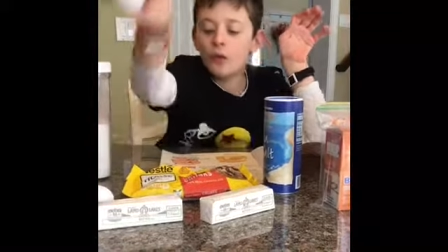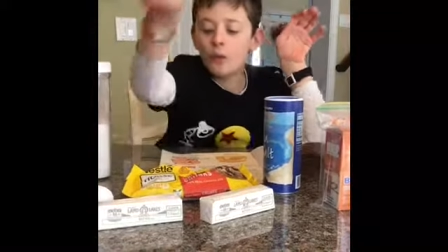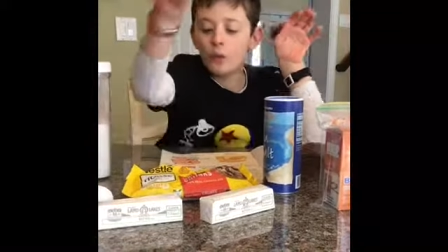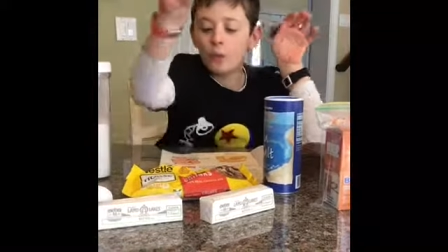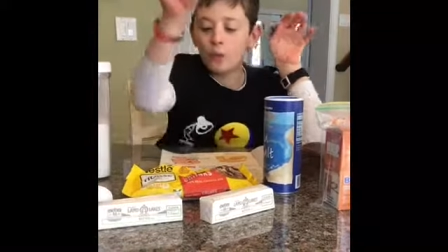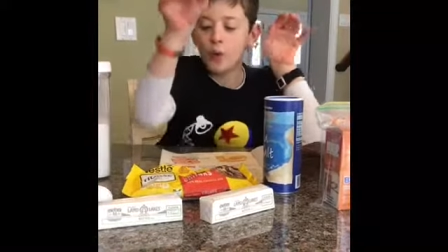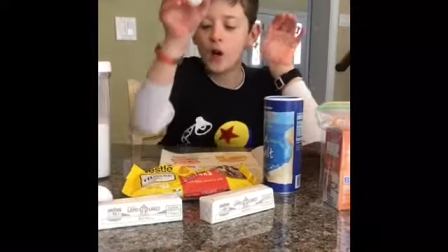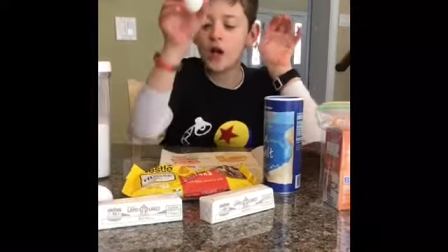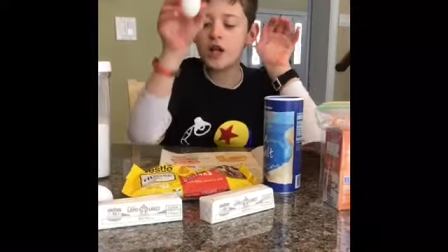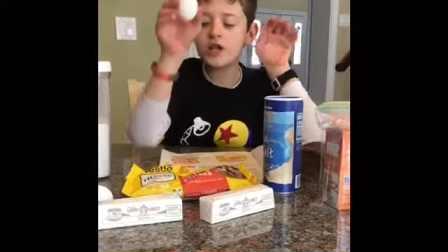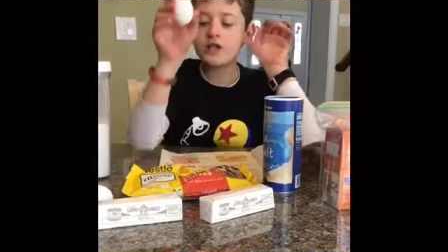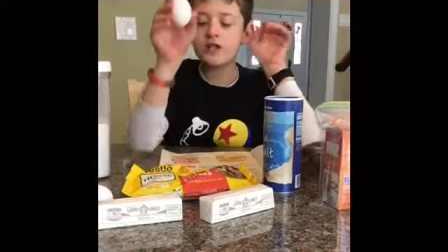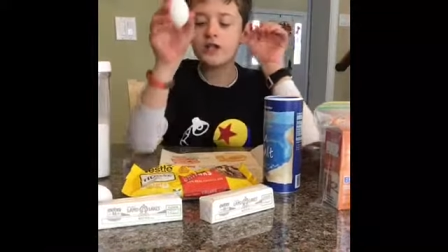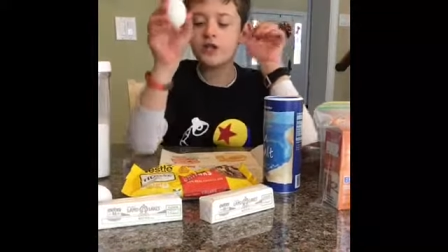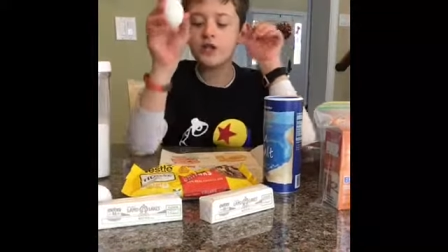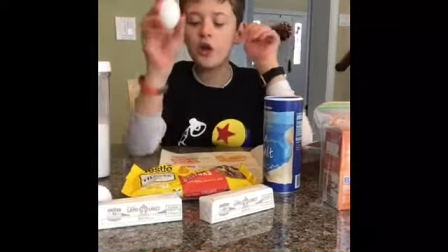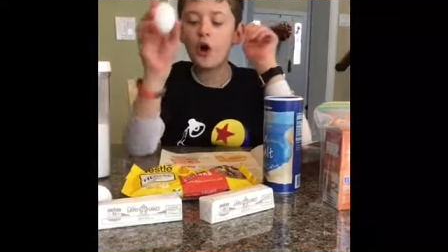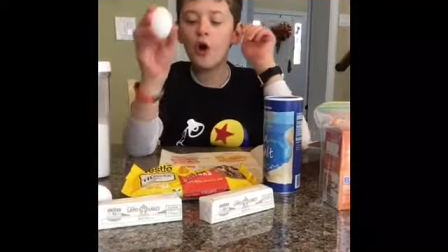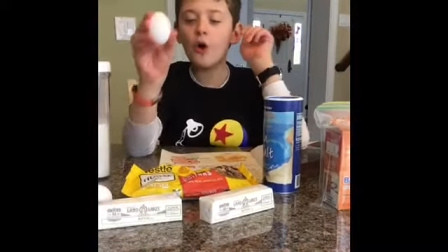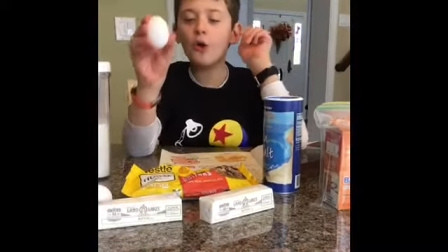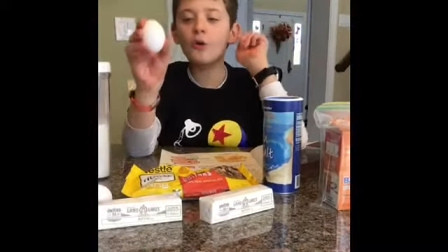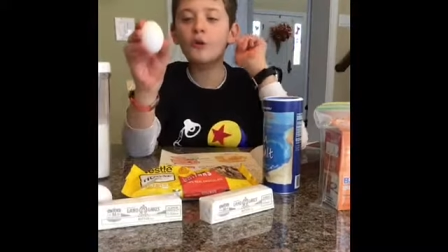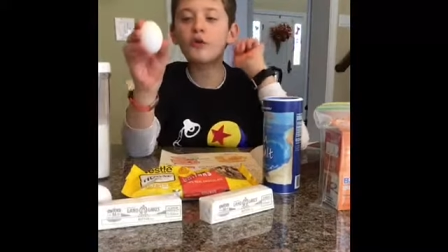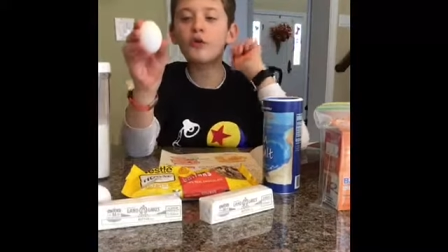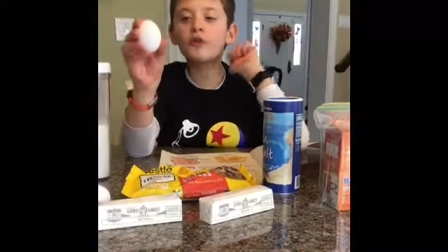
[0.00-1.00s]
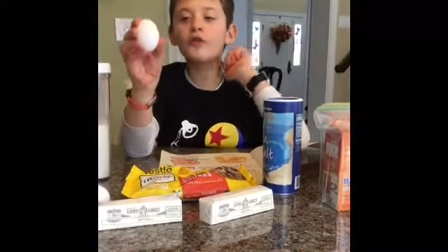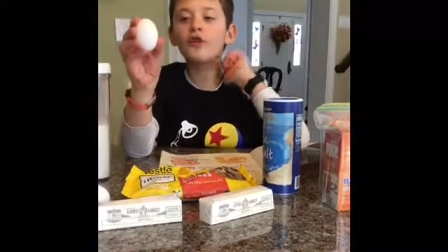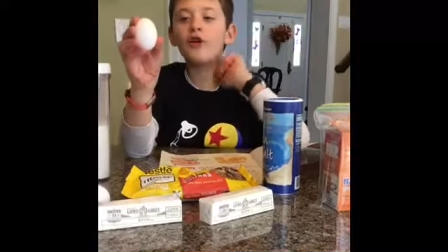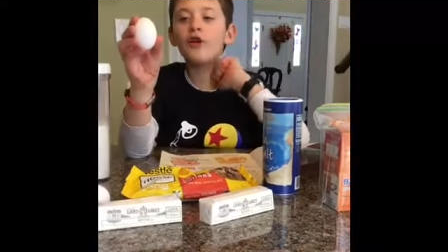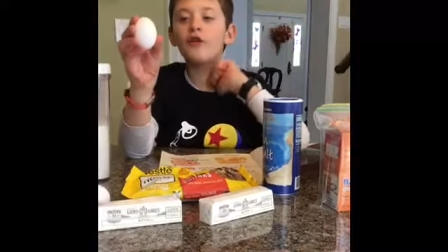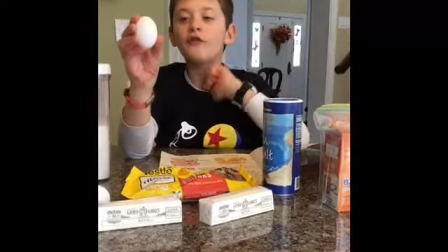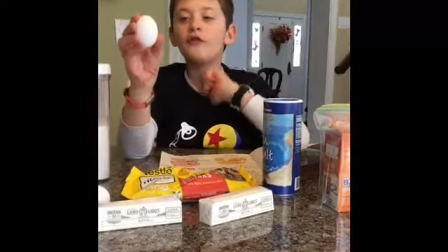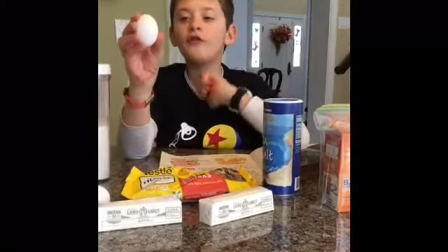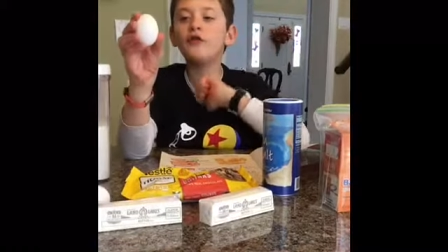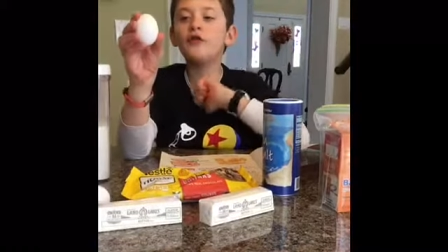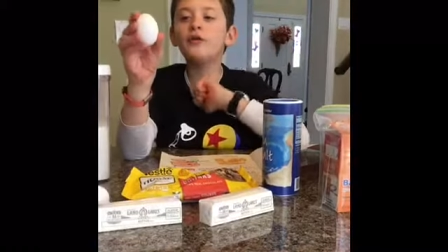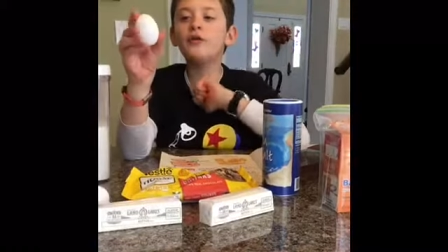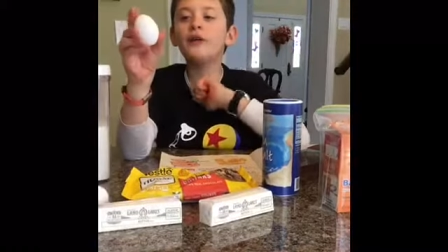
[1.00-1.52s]
1 yolk.
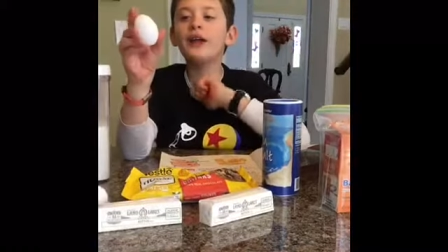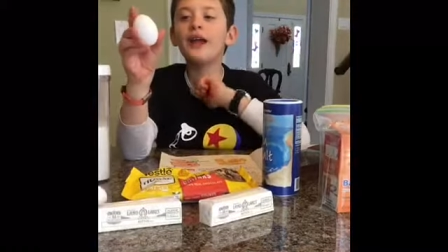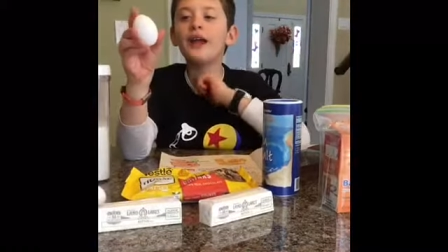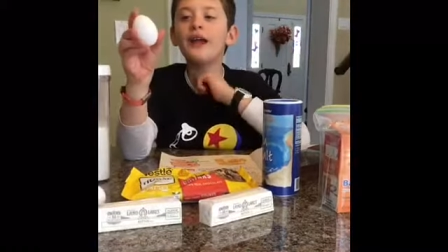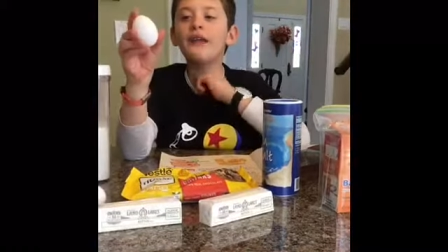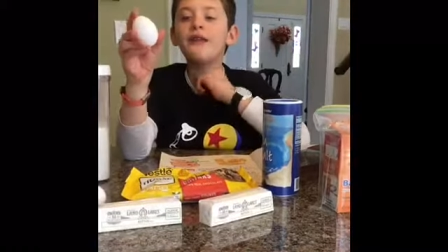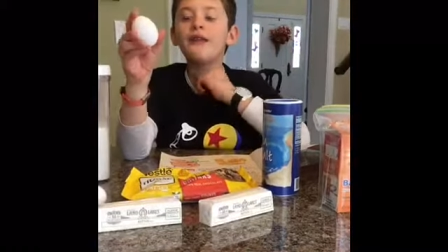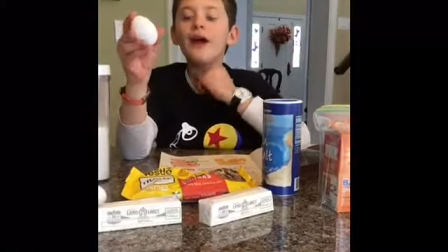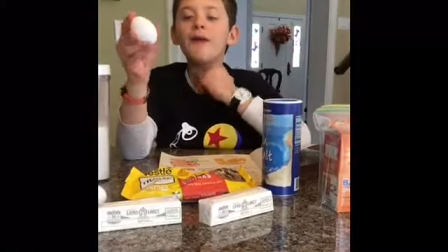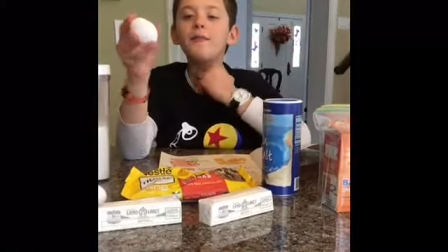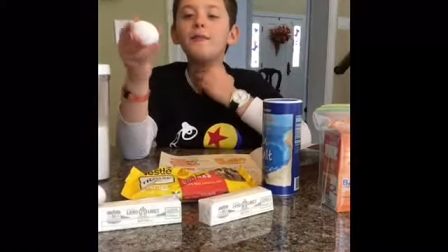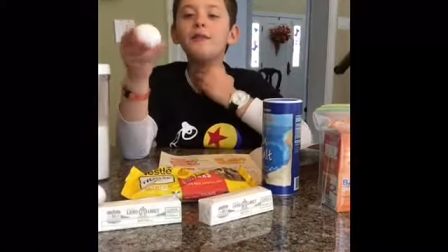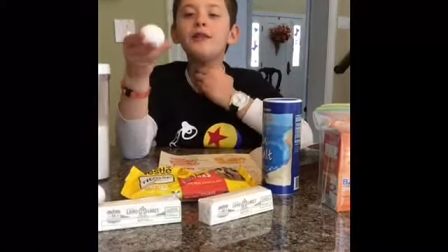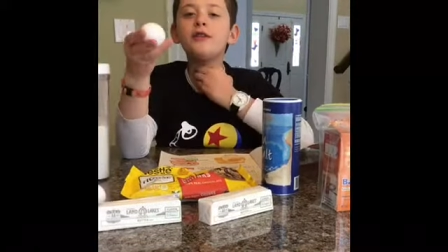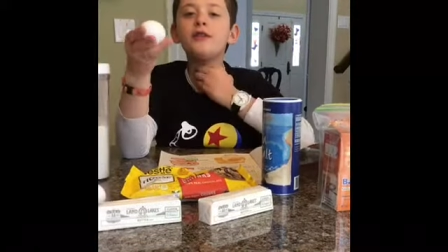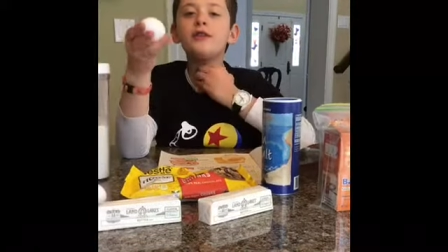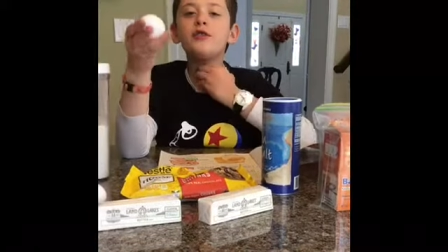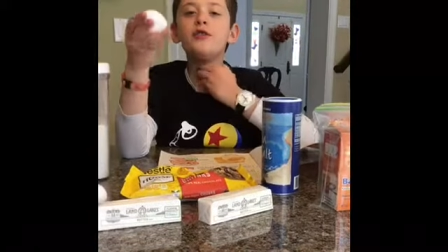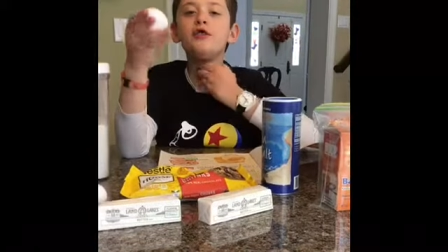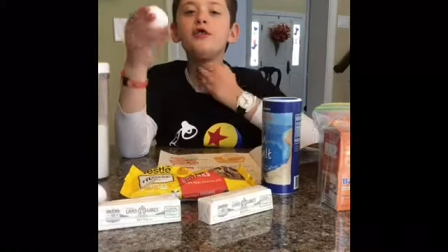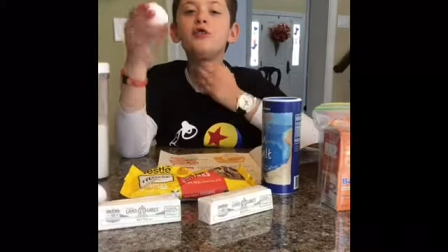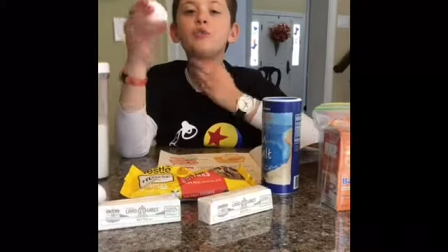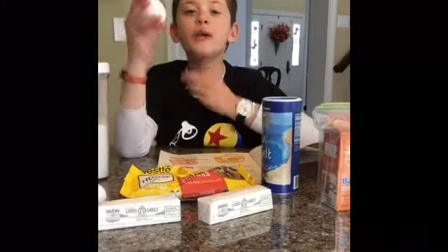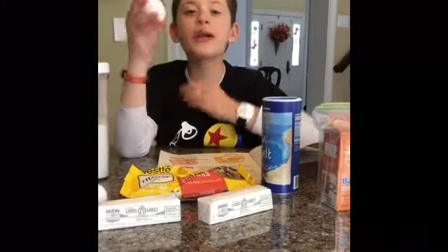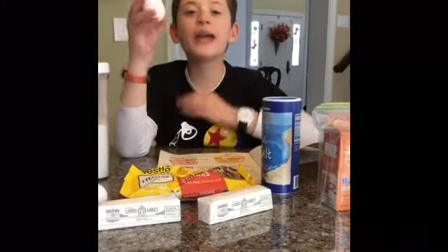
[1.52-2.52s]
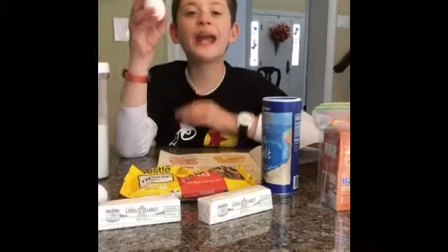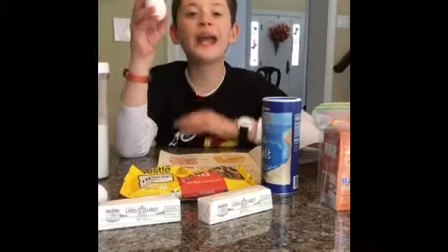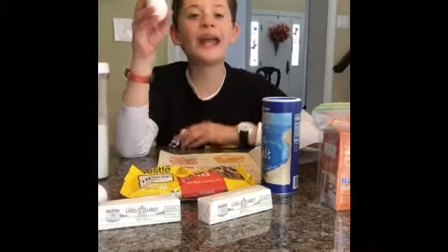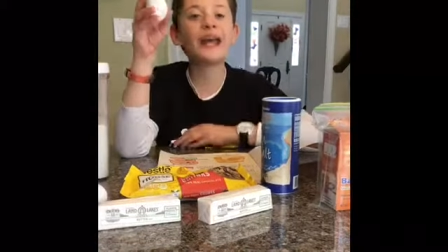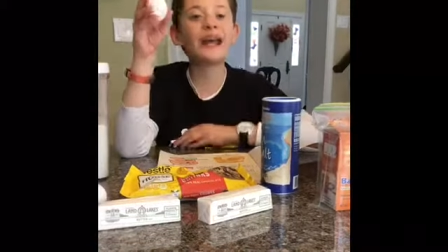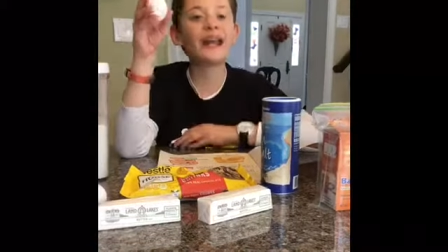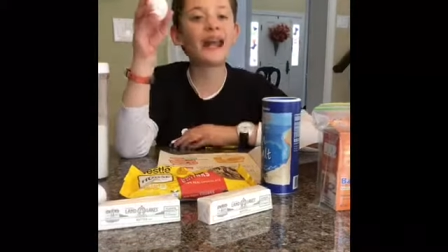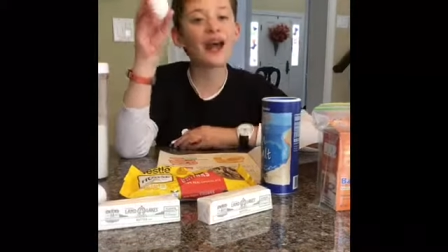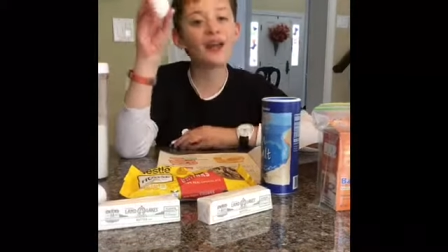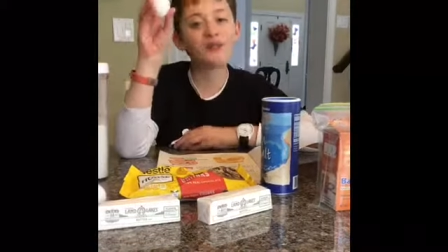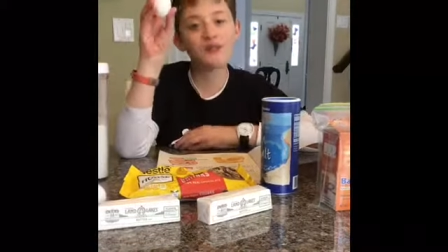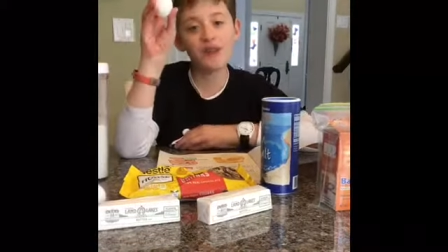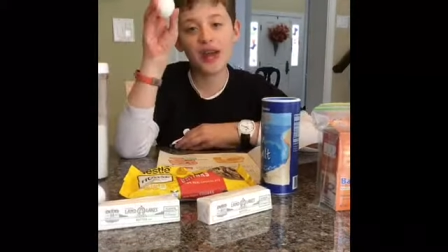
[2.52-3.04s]
So that means you
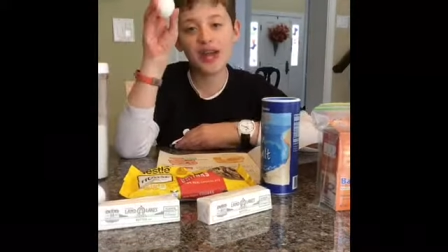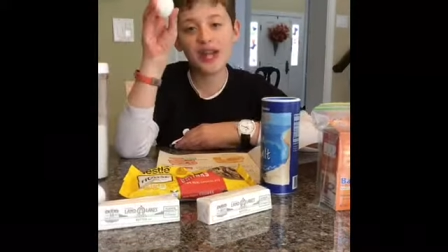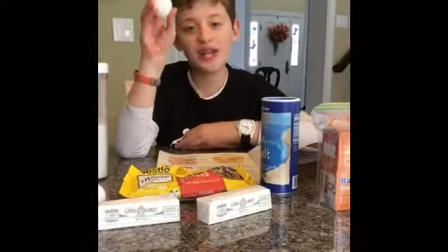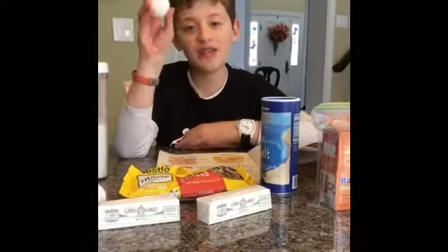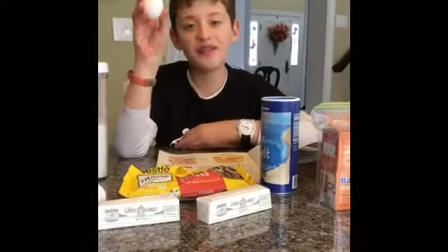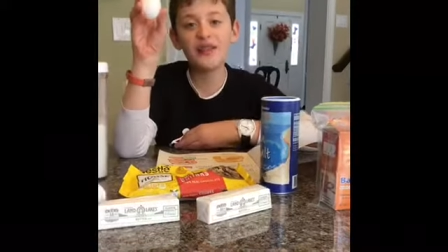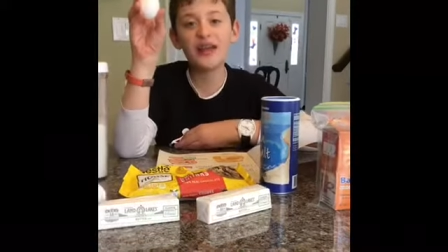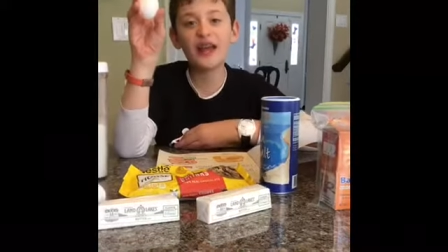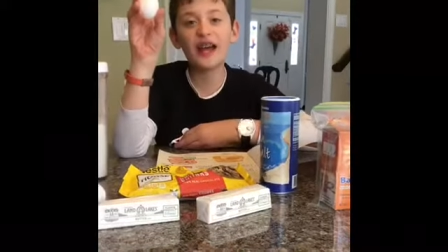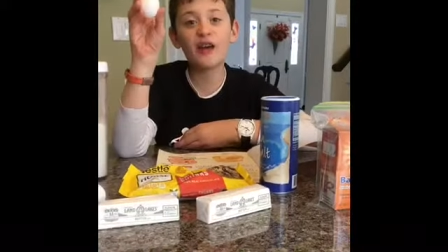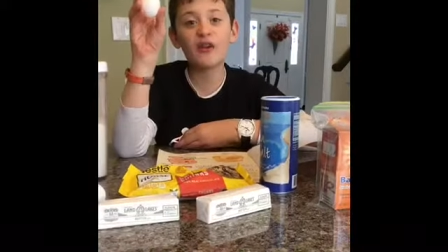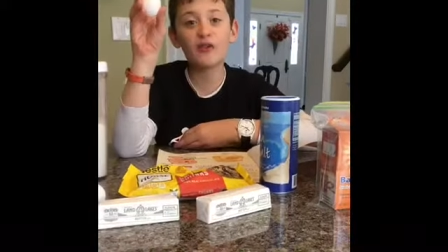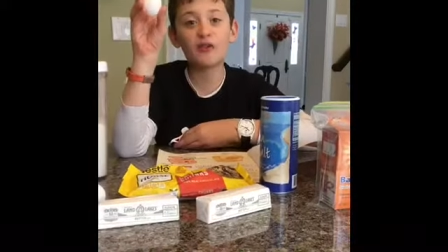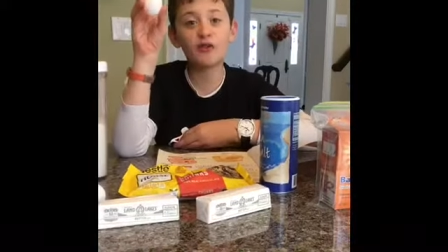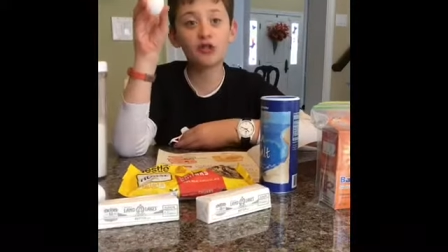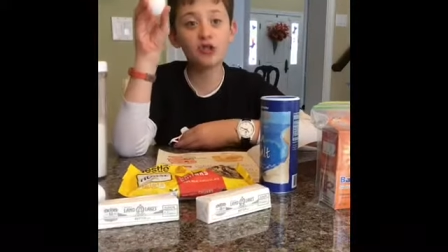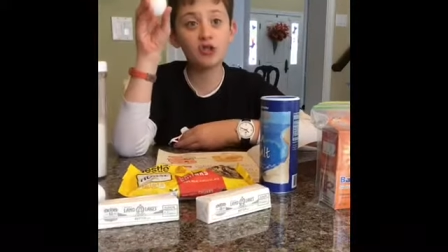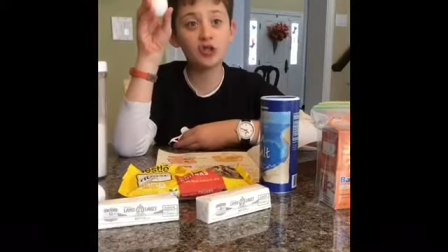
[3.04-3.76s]
can't have anything else,